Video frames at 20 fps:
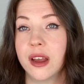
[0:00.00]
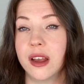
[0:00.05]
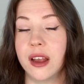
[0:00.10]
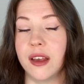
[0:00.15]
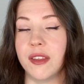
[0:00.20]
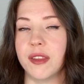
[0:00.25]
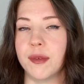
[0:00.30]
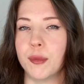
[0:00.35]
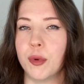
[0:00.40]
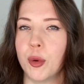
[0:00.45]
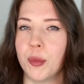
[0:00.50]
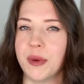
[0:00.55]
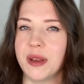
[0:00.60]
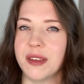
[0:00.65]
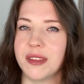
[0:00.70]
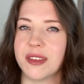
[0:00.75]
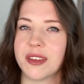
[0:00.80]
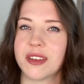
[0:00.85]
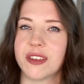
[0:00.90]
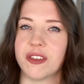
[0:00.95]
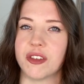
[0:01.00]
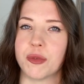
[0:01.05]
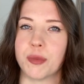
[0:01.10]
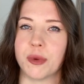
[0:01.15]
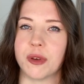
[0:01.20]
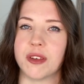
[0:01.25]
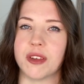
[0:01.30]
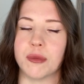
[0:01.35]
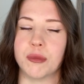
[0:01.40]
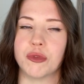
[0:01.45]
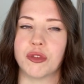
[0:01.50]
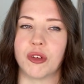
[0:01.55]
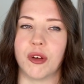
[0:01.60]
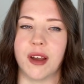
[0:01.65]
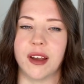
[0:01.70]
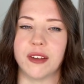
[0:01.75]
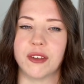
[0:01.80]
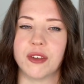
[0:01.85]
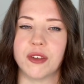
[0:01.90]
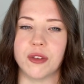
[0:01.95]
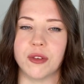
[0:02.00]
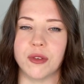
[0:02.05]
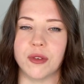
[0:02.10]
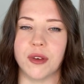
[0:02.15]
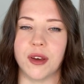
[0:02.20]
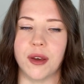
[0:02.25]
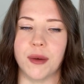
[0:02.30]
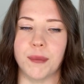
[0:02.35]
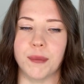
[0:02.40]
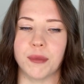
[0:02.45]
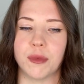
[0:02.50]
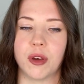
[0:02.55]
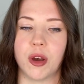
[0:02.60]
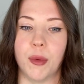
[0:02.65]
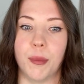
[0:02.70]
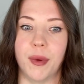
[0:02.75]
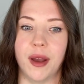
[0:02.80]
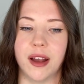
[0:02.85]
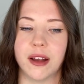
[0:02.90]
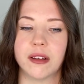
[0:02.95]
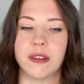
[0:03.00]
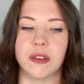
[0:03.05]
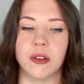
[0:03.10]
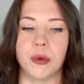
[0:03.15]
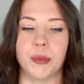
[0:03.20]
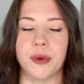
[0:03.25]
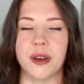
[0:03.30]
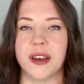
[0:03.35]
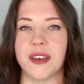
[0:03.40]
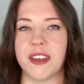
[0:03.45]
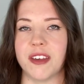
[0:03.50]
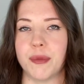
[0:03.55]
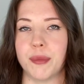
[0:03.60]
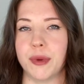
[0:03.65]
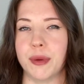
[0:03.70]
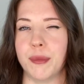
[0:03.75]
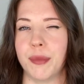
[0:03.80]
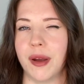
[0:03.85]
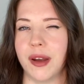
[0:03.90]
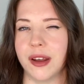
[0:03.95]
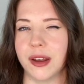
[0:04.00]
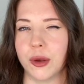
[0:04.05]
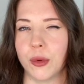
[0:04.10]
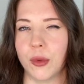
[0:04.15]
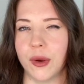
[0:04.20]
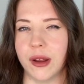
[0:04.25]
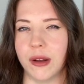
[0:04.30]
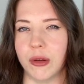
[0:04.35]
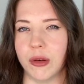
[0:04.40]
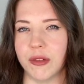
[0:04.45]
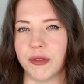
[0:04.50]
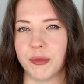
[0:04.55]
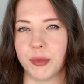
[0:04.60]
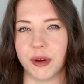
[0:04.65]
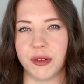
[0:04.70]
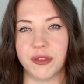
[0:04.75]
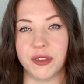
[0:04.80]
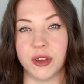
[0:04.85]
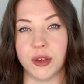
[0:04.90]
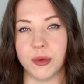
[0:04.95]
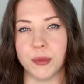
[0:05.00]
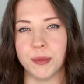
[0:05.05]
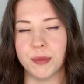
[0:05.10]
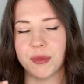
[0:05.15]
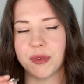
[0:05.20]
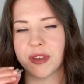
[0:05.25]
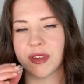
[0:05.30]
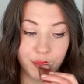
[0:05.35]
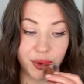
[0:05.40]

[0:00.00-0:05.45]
at the moment just because I'm trying to um, cut back a little bit as I've been buying quite a lot of perfumes.